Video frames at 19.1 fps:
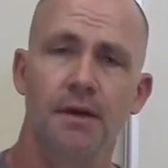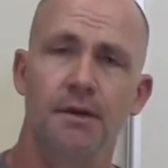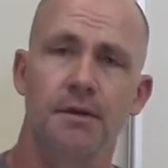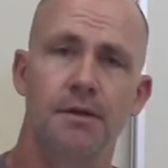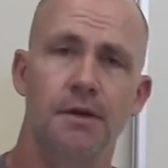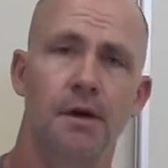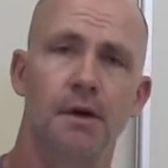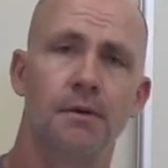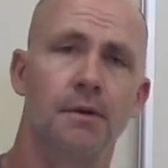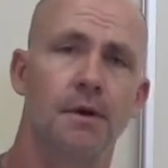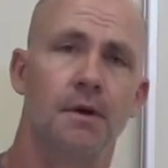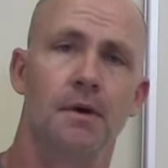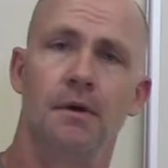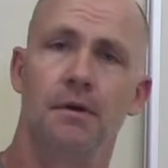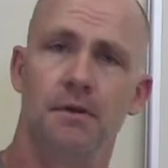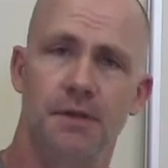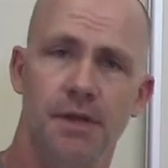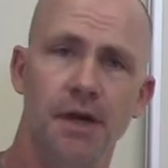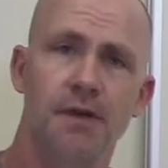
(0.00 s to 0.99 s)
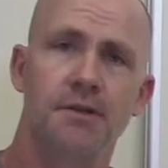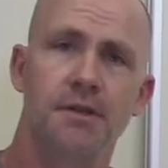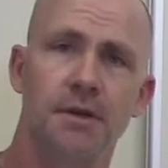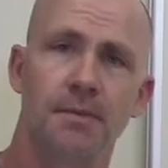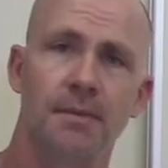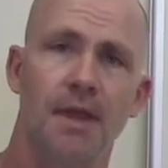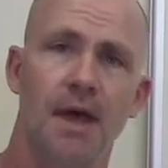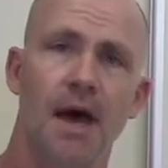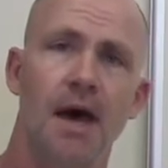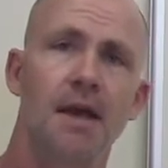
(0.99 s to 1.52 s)
So share
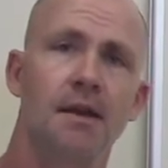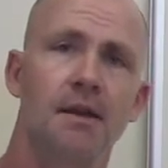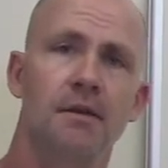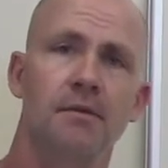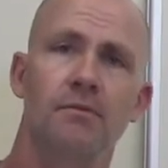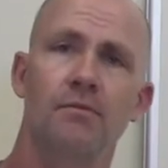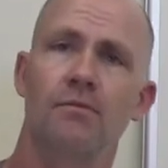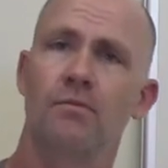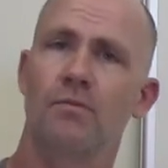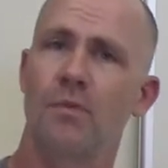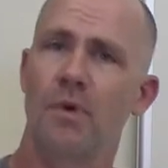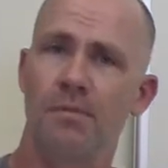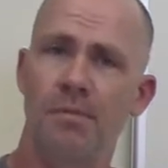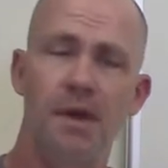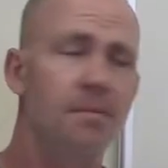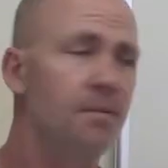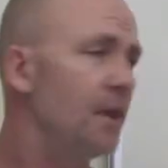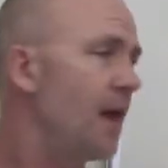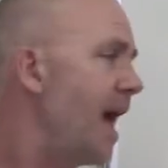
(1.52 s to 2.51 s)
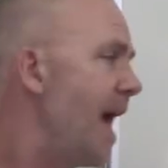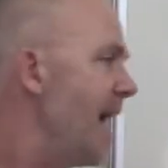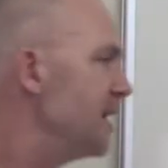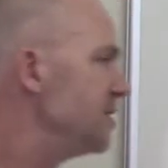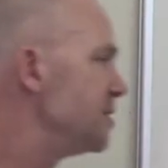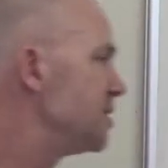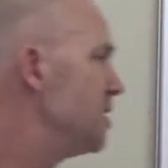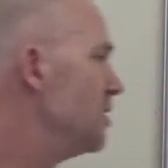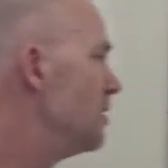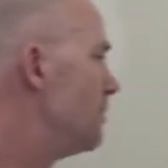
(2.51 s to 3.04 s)
some of that, and when people
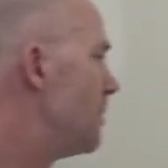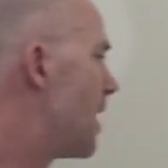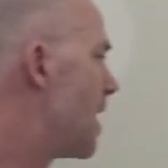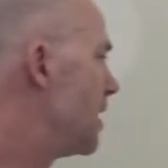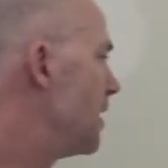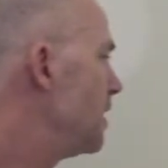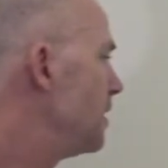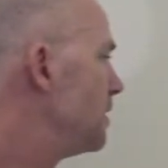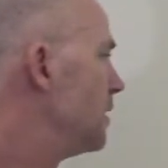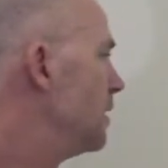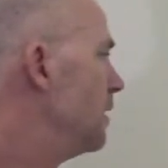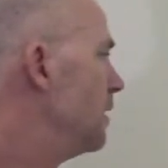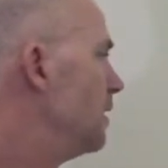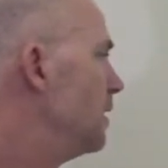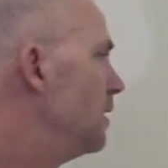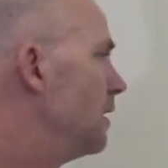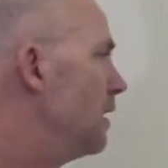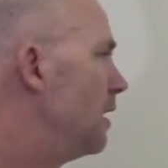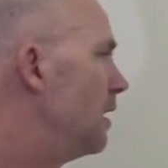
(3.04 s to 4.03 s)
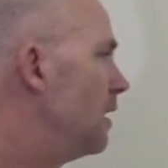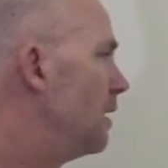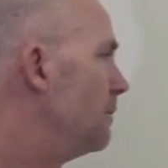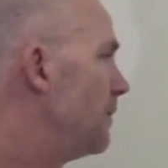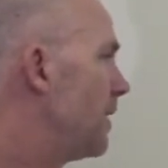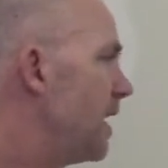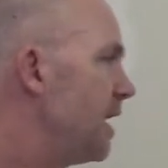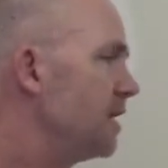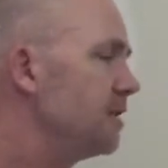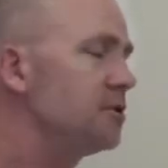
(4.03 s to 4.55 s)
ask you about it,
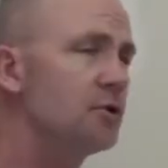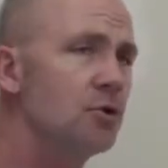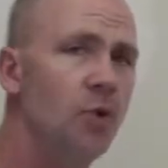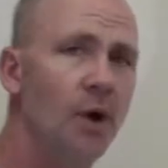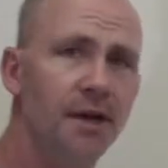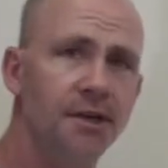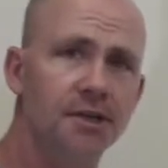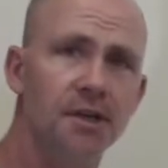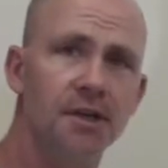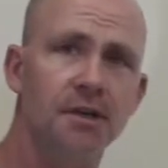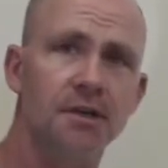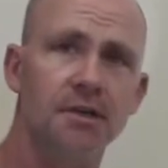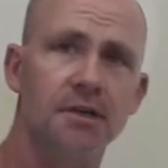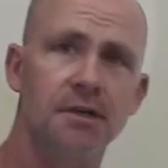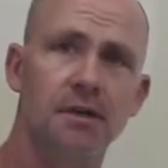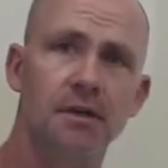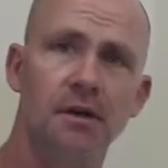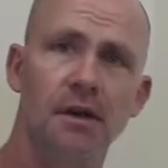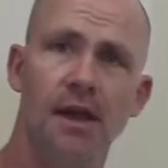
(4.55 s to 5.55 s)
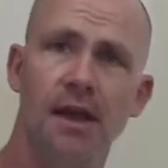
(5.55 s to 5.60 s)
answer questions.